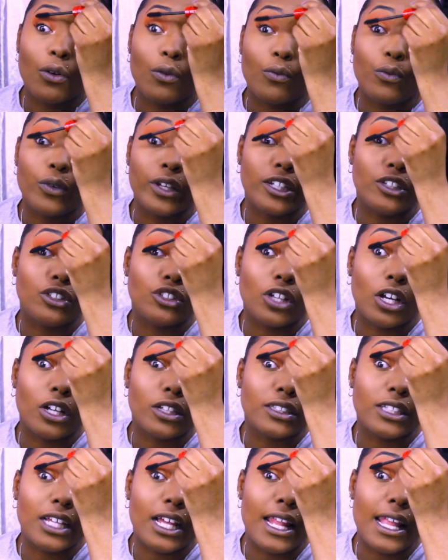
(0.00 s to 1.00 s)
We
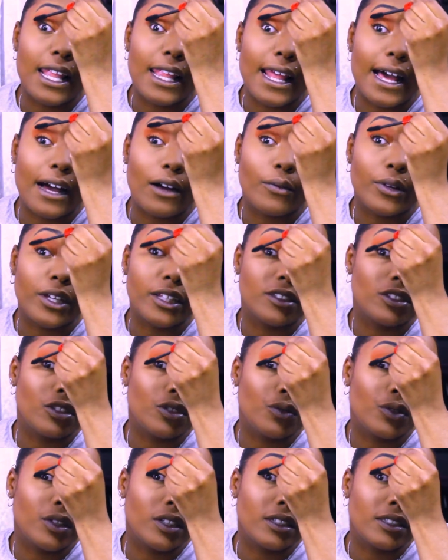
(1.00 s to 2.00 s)
just allow it to
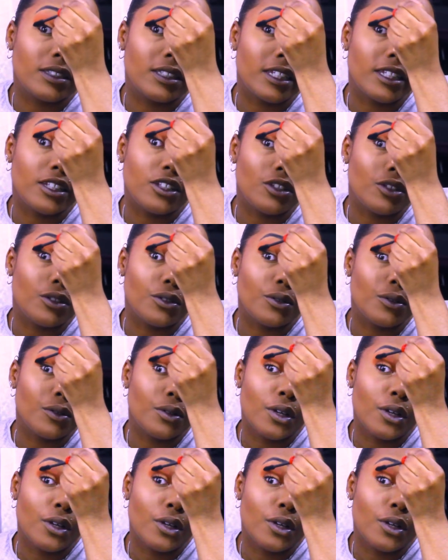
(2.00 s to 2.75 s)
continue.